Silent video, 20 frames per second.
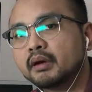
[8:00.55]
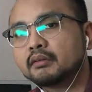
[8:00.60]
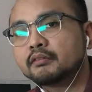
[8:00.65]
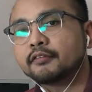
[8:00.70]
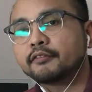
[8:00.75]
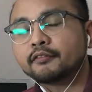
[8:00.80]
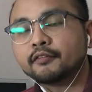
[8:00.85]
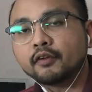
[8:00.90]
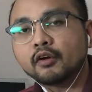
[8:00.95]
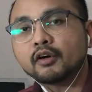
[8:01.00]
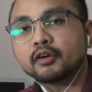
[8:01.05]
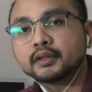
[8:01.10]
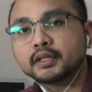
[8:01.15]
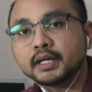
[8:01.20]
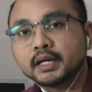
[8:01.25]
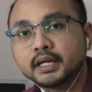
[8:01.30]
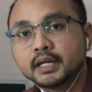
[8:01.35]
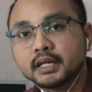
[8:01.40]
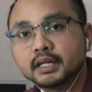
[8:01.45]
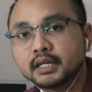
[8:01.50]
meant
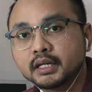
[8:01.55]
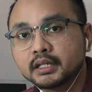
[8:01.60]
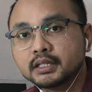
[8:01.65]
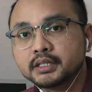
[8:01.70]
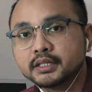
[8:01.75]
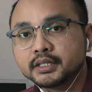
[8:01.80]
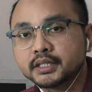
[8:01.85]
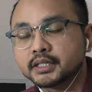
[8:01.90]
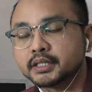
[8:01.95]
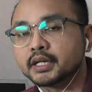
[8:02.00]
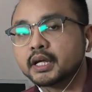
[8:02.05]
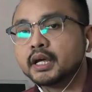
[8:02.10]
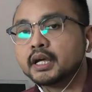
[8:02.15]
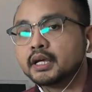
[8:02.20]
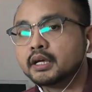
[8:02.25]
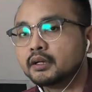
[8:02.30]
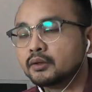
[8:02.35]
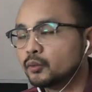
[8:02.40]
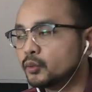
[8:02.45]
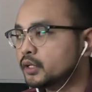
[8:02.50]
for the heat engine,
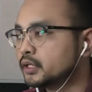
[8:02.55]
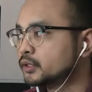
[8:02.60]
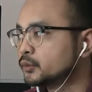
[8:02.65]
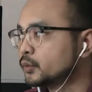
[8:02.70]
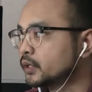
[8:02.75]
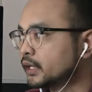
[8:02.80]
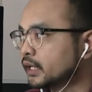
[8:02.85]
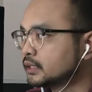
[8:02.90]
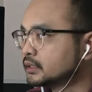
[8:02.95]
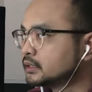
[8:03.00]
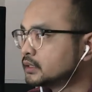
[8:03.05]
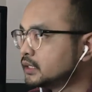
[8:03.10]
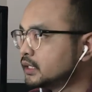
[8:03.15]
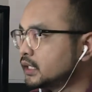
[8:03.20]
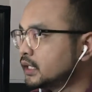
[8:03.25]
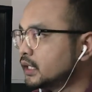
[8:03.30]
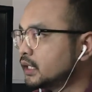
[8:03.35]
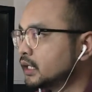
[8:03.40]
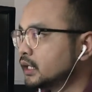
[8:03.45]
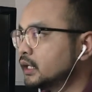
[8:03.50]
in which we can
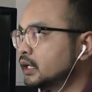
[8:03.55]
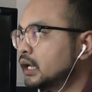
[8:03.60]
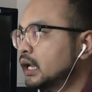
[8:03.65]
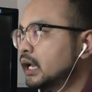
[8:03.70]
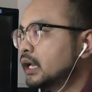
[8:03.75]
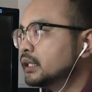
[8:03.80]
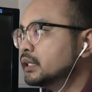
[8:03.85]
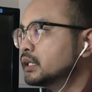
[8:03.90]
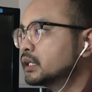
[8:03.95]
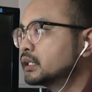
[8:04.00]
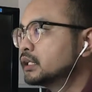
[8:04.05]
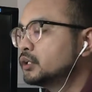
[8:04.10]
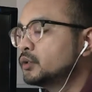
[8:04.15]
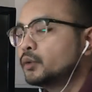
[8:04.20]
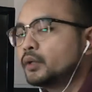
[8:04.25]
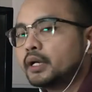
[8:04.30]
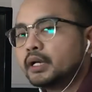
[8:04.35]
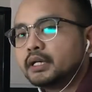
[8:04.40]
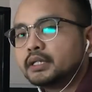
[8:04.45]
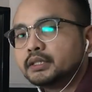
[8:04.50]
see here the
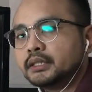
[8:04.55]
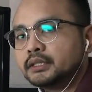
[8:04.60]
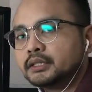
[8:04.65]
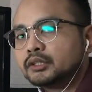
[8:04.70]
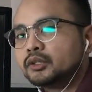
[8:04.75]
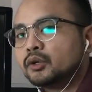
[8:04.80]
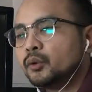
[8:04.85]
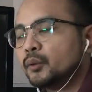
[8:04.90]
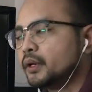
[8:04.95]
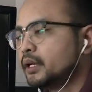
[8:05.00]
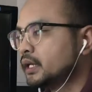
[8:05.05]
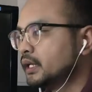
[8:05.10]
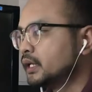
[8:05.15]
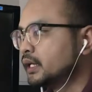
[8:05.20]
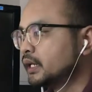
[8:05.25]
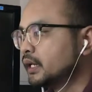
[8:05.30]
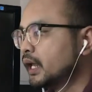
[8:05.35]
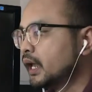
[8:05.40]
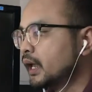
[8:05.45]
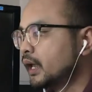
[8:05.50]
QH is
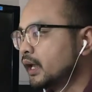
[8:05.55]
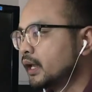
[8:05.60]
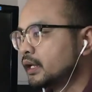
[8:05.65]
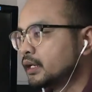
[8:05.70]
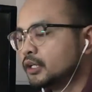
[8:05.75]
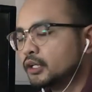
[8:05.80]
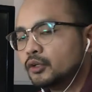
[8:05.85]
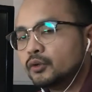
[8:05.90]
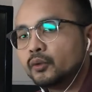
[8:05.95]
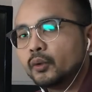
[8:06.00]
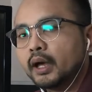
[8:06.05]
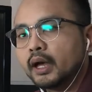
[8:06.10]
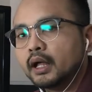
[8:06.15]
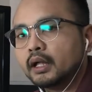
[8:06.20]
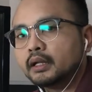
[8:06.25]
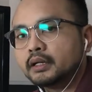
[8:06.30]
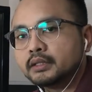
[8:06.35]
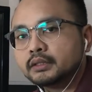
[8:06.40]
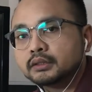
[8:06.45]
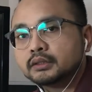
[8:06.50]
going in and
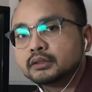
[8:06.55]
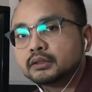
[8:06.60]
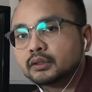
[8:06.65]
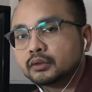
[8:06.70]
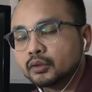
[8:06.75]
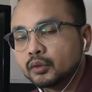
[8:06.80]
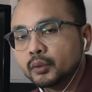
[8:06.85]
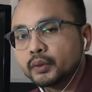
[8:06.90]
QL is